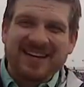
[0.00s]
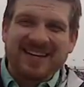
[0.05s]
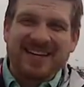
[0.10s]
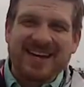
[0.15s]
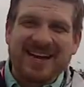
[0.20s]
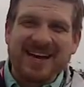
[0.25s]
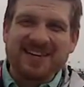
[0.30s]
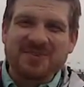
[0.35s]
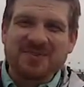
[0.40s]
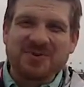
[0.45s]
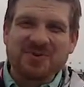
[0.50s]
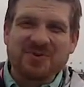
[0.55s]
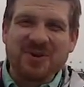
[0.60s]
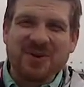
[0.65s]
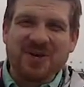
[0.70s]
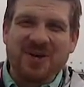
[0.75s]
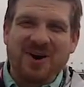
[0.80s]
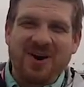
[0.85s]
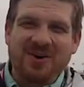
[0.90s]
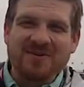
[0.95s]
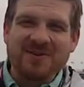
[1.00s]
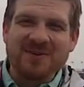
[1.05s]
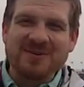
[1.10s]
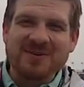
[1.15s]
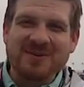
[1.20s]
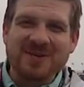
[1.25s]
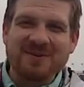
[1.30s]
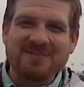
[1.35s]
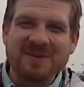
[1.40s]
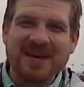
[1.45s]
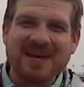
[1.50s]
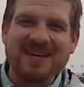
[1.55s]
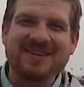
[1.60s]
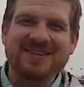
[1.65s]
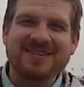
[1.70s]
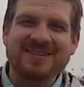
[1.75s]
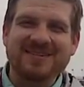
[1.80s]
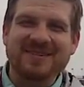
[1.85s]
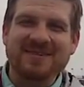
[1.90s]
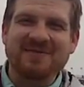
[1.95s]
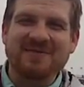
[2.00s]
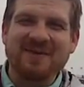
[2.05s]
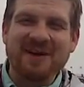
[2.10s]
Yeah, so we obviously made it to the